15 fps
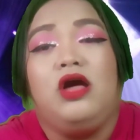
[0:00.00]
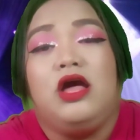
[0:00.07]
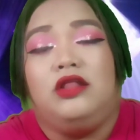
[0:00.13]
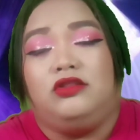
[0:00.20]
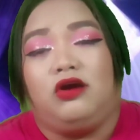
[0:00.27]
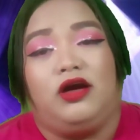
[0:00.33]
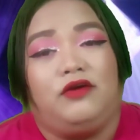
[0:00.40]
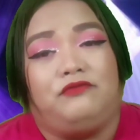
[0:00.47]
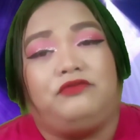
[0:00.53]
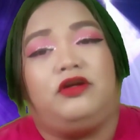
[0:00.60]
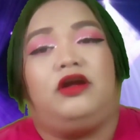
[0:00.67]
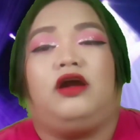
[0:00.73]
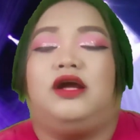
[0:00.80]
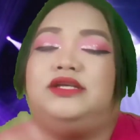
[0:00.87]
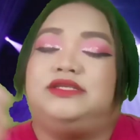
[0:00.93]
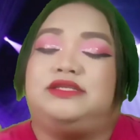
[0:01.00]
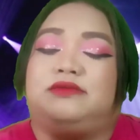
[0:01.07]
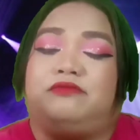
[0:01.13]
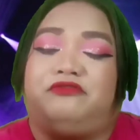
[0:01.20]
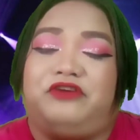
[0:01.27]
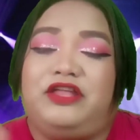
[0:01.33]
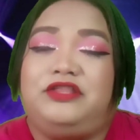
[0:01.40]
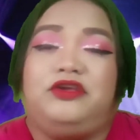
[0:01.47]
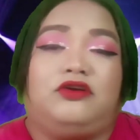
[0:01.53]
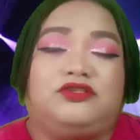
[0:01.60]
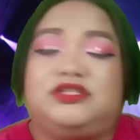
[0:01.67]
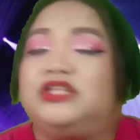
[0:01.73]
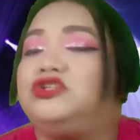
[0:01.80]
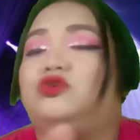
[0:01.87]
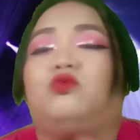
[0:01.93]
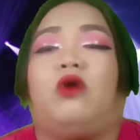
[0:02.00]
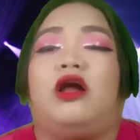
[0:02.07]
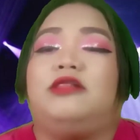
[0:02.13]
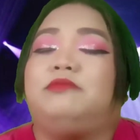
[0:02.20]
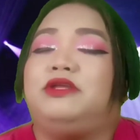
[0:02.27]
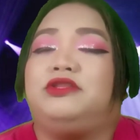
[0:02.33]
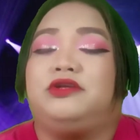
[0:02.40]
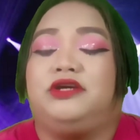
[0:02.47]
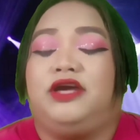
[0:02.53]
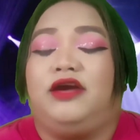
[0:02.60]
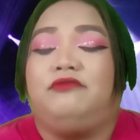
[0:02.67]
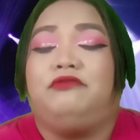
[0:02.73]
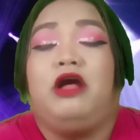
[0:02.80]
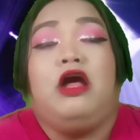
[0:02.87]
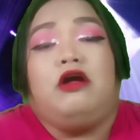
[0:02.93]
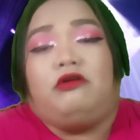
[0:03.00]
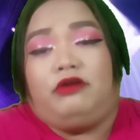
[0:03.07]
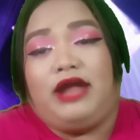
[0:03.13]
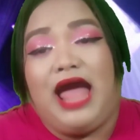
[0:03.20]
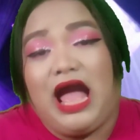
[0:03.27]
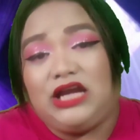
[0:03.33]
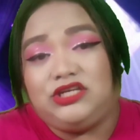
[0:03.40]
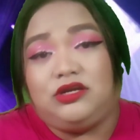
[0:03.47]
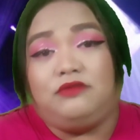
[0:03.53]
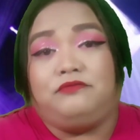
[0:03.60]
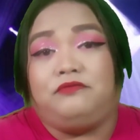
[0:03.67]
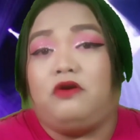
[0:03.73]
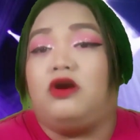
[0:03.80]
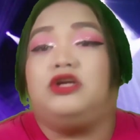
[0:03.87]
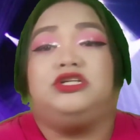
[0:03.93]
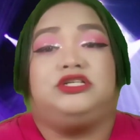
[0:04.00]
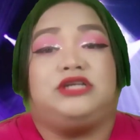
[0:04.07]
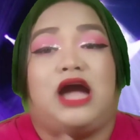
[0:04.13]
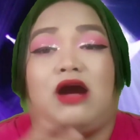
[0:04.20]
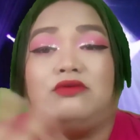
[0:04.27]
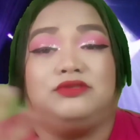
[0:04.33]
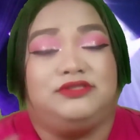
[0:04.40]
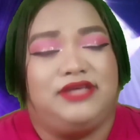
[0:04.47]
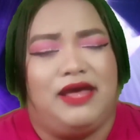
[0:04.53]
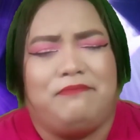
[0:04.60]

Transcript: Now, if there are videos that you want me to give reaction for ZHOU SHEN,